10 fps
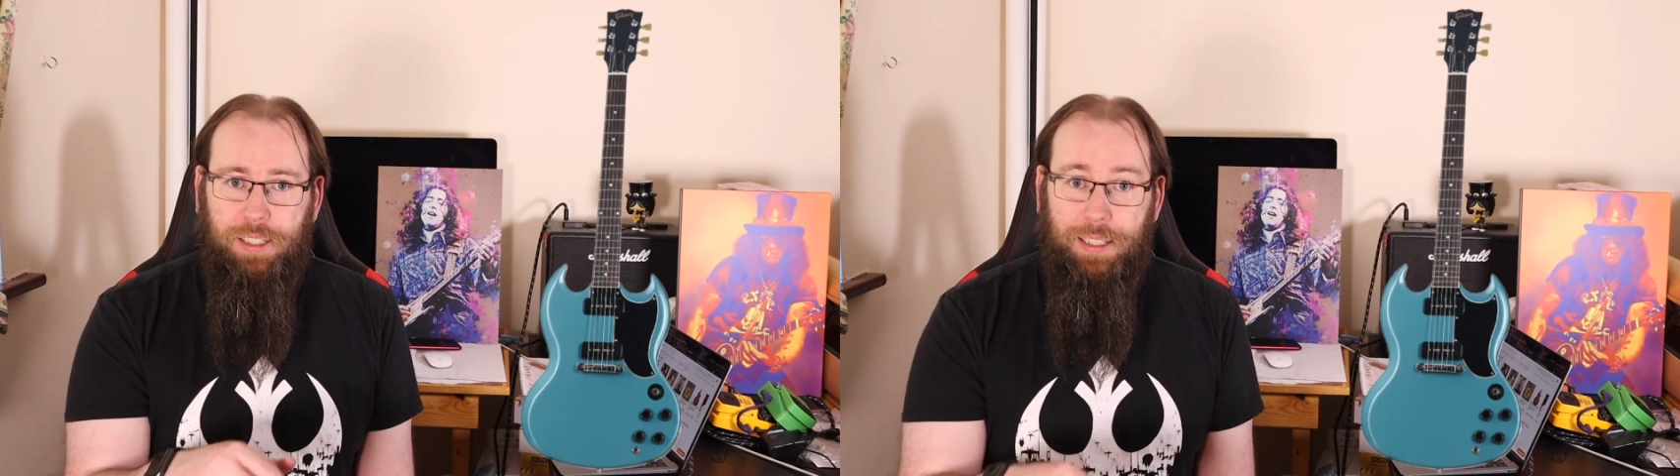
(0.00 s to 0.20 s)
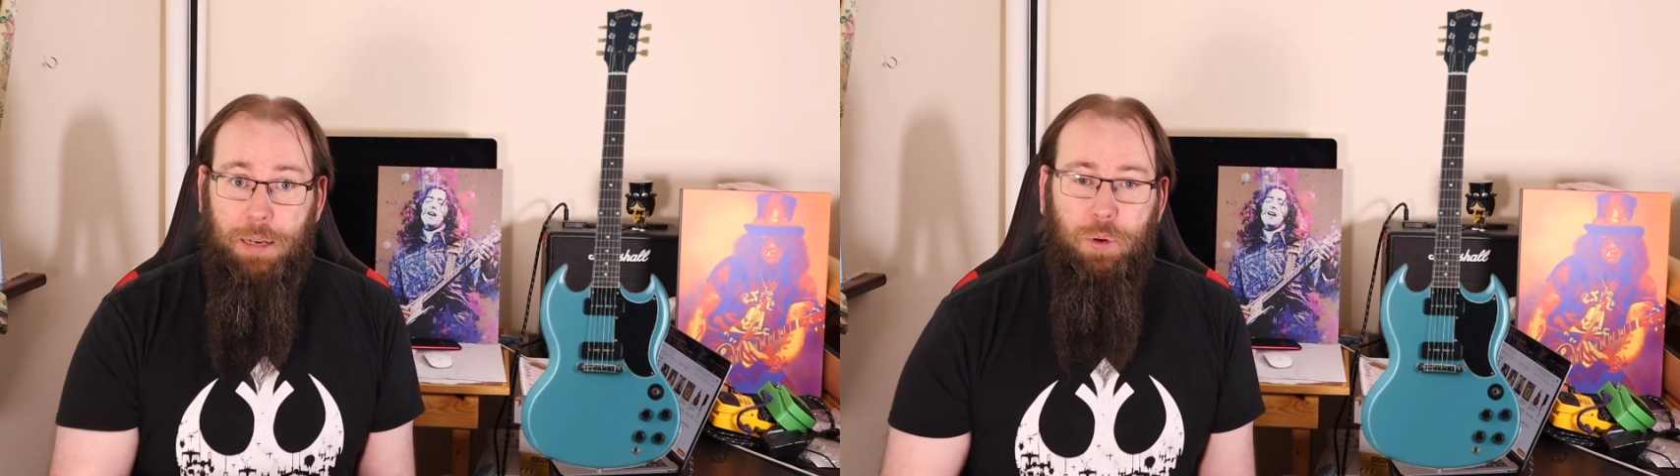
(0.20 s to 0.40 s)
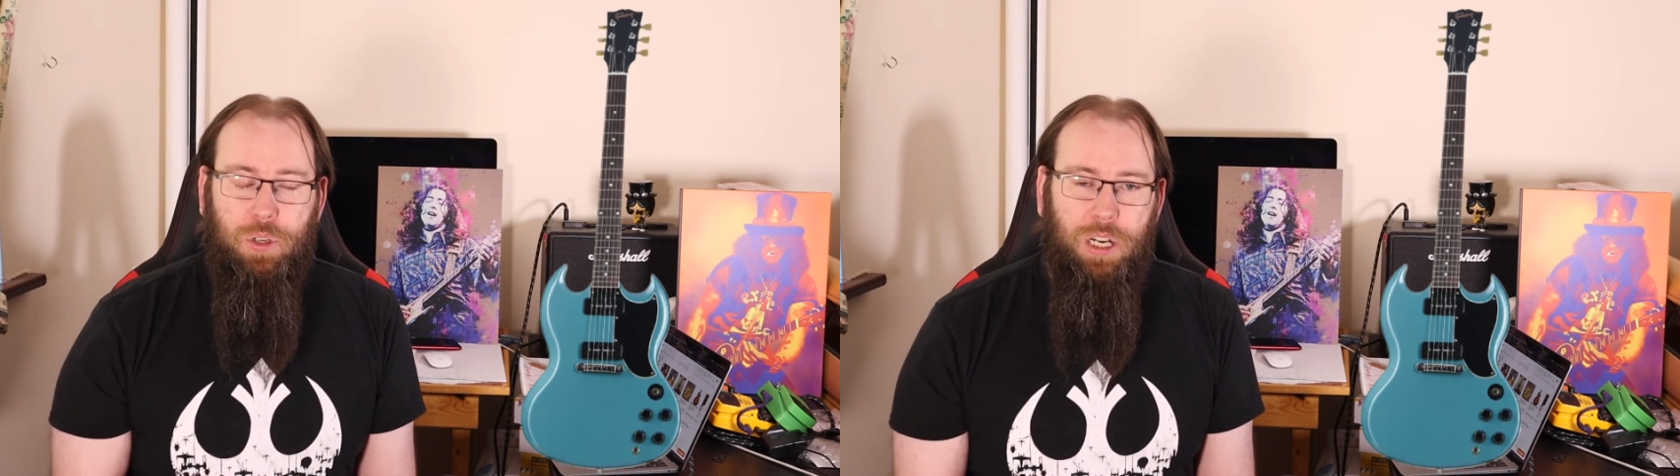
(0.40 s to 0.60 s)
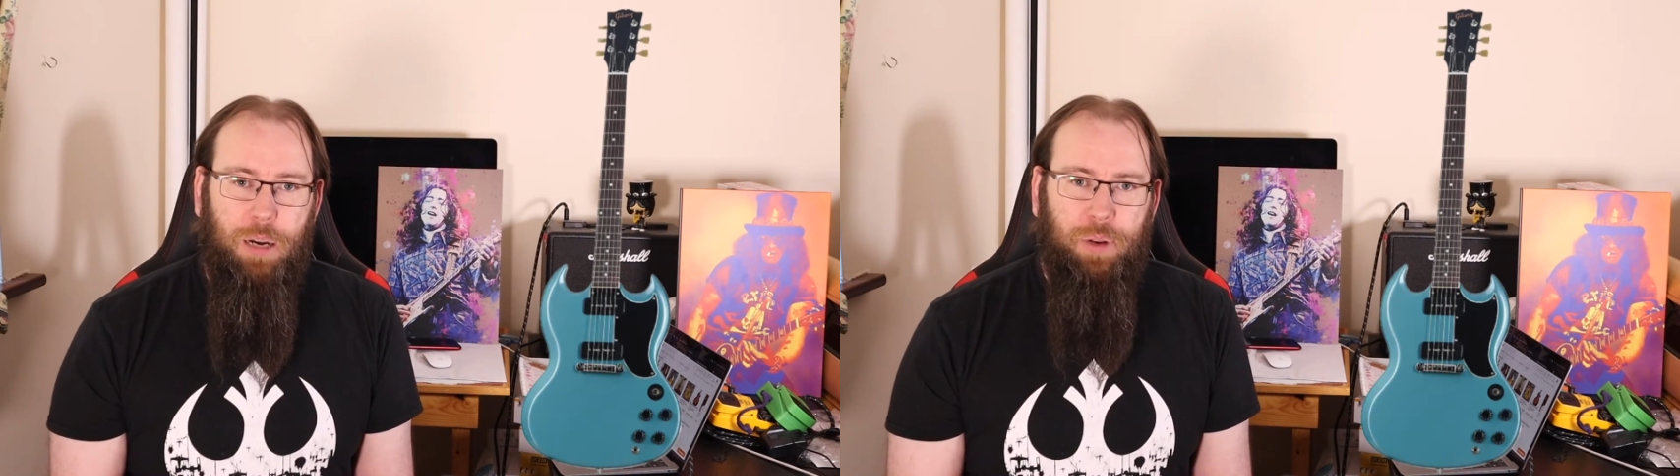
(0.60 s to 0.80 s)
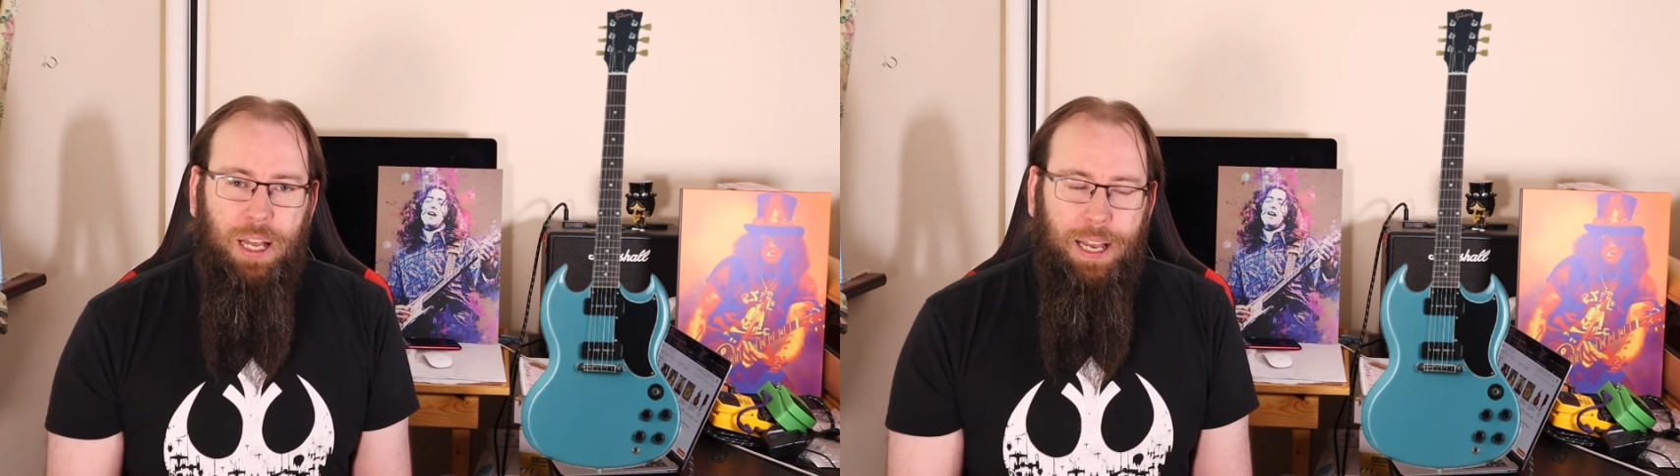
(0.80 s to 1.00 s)
the demo
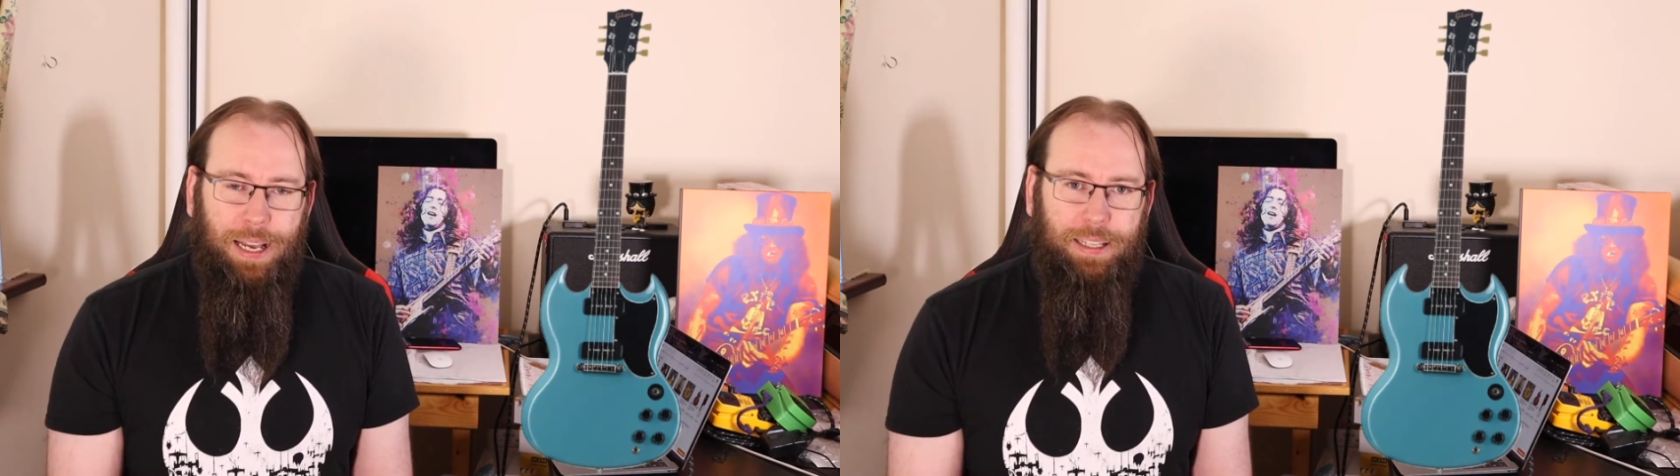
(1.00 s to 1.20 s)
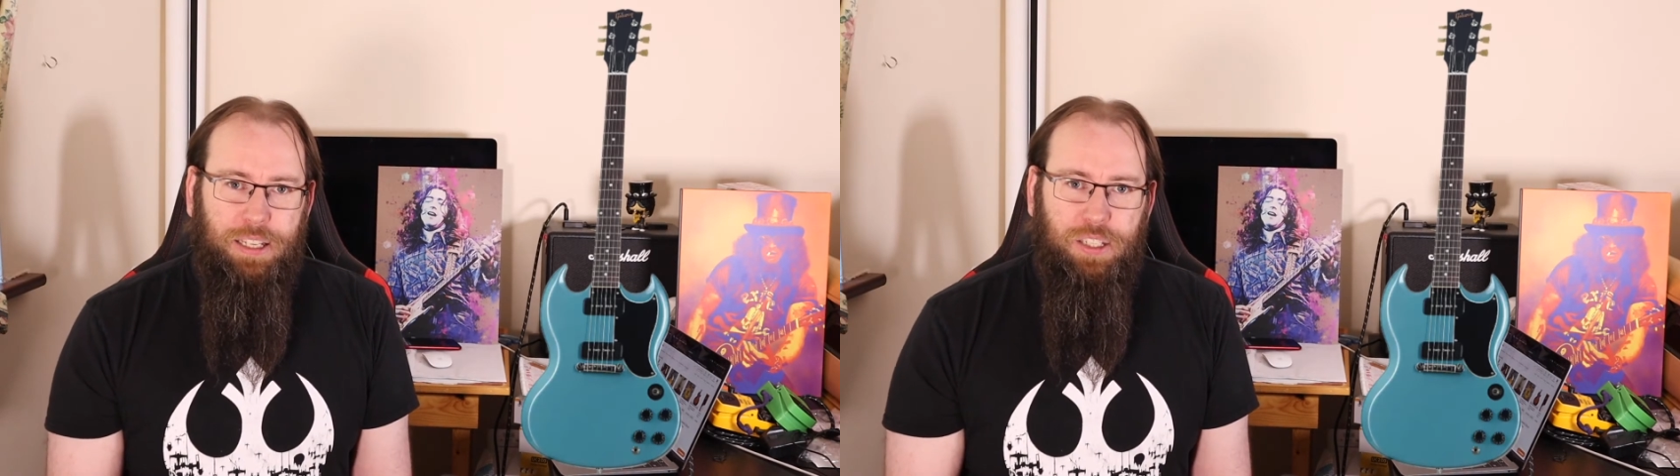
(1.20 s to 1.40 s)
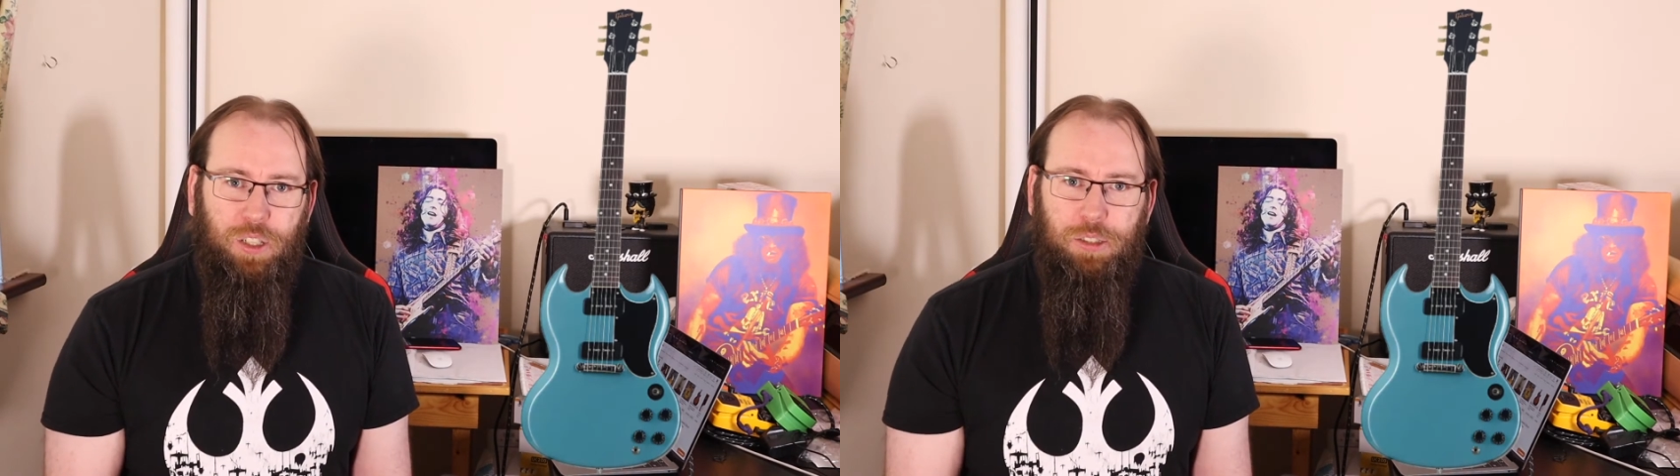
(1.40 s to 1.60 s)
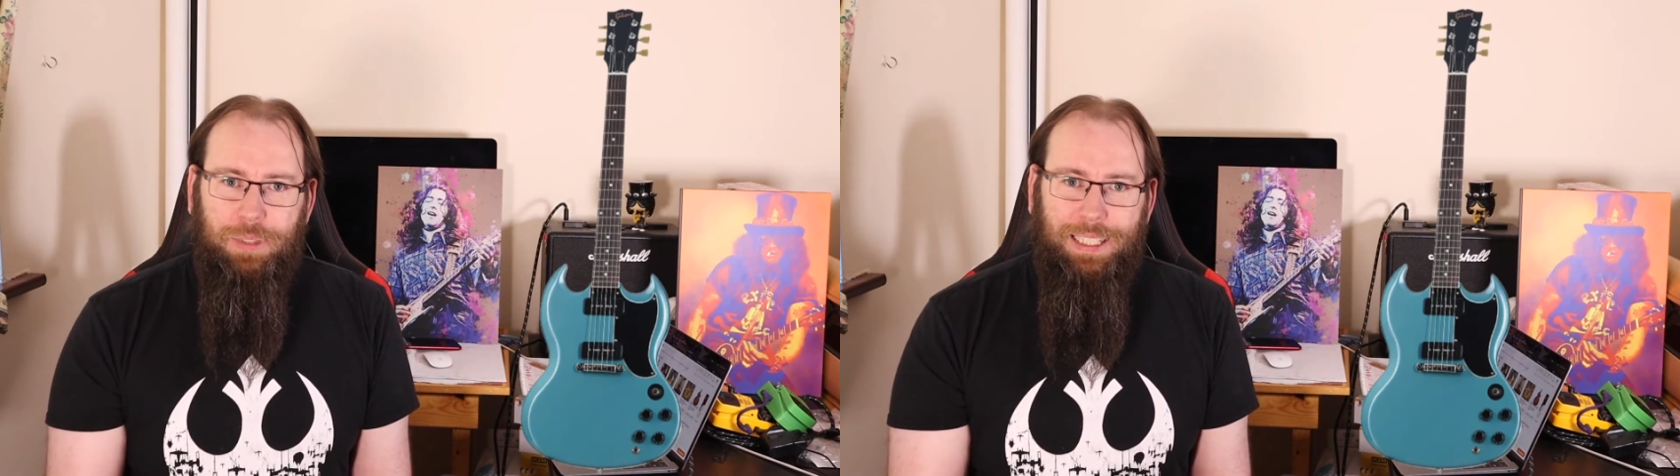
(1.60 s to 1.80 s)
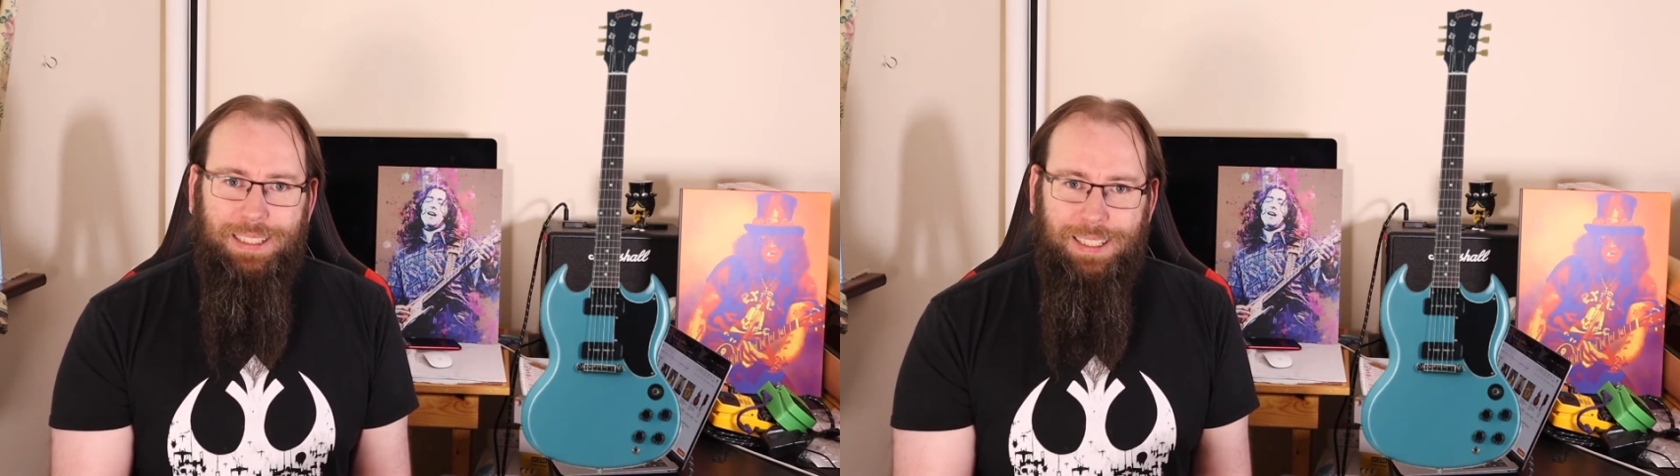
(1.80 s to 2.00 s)
shop, and they showed them
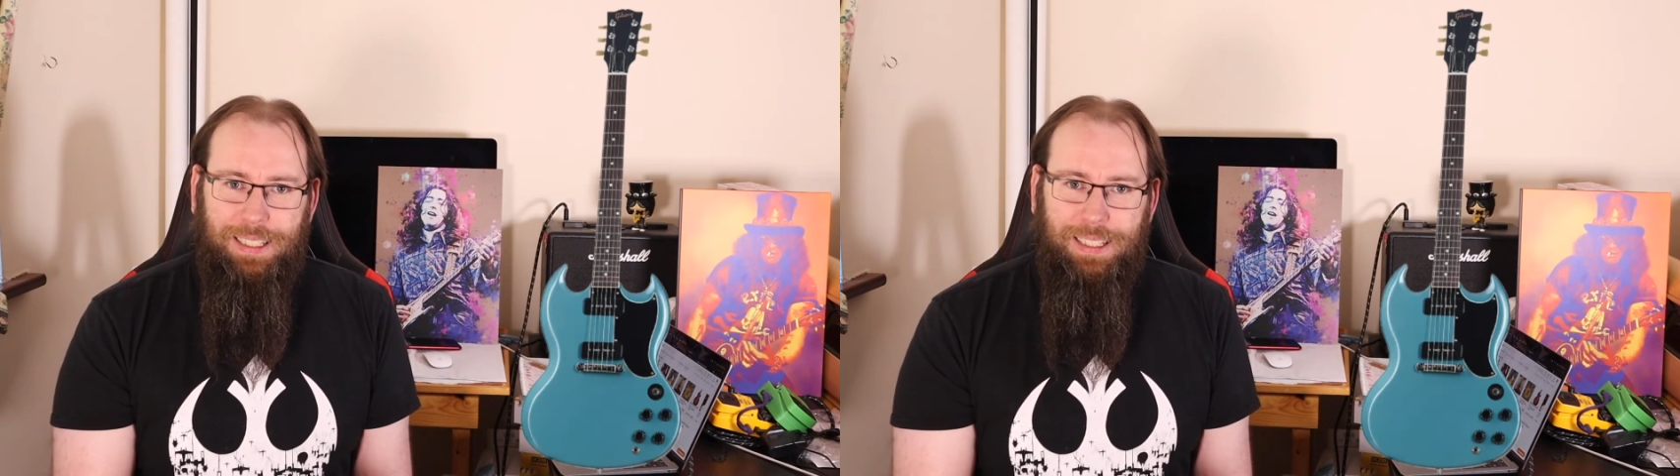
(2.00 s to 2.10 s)
that